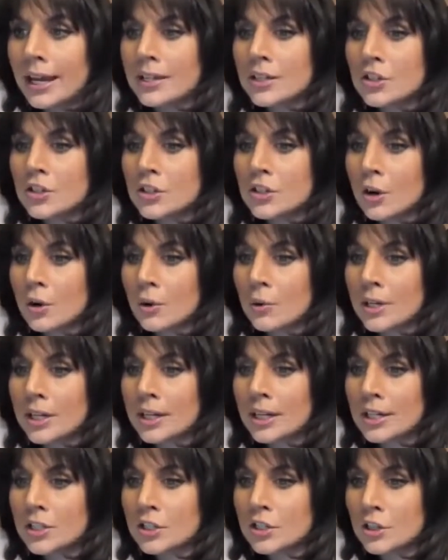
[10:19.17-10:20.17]
And so
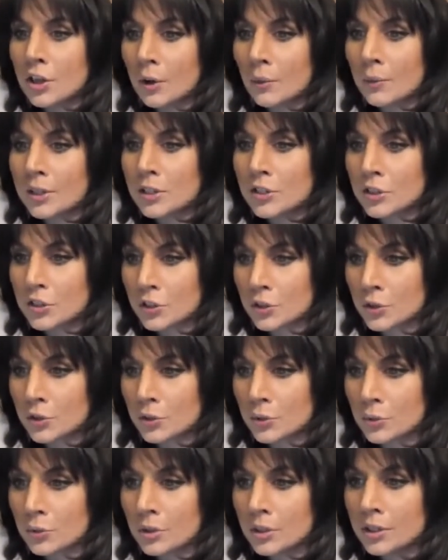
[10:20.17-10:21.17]
he's going
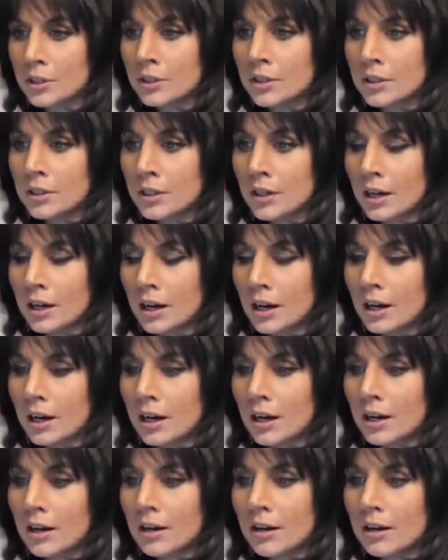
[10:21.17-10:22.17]
to,
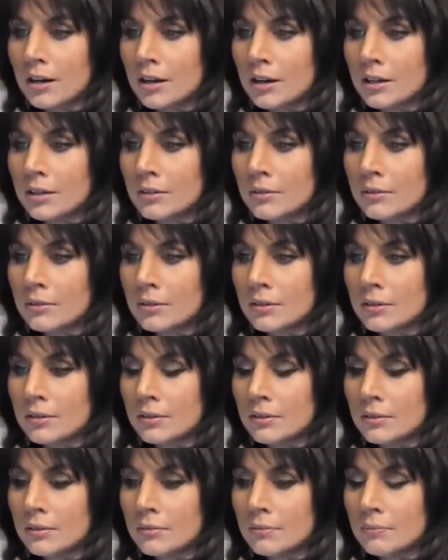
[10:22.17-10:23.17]
uh,
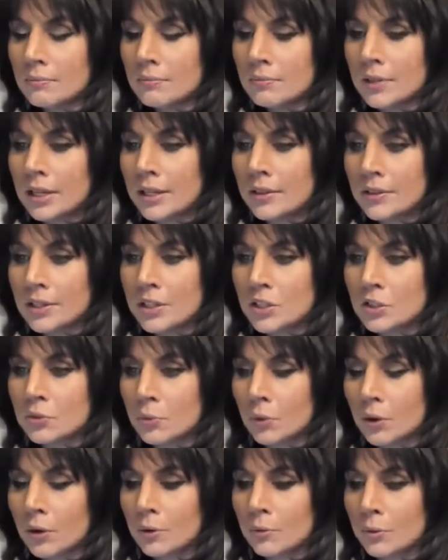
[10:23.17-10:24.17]
in
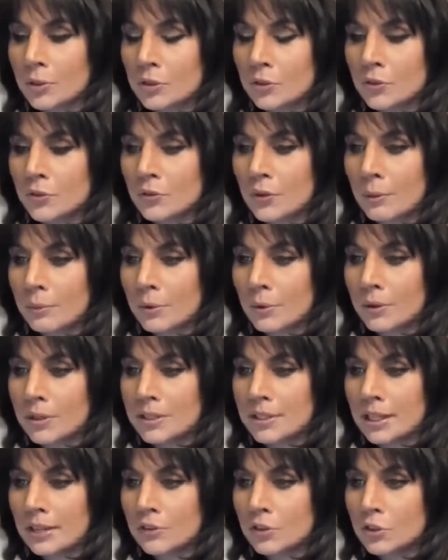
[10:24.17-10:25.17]
this word, which was
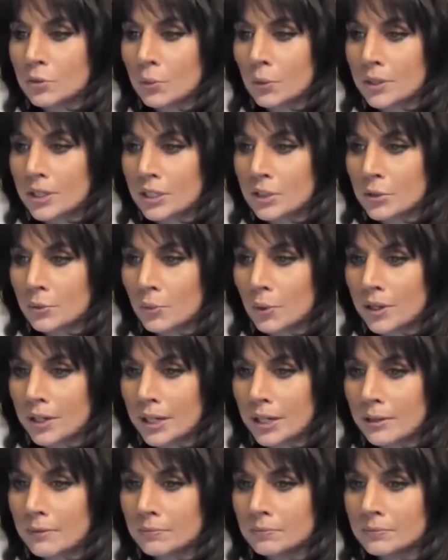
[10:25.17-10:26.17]
February 10th,
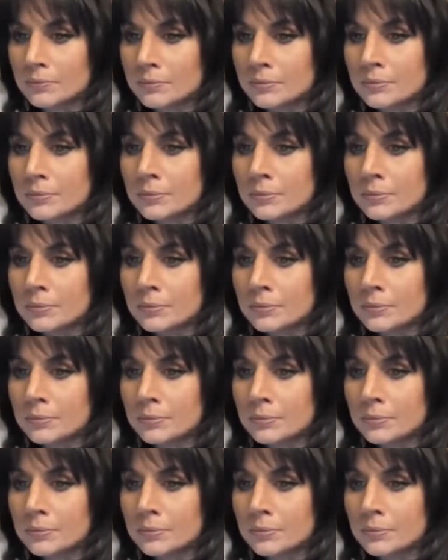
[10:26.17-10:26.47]
2020,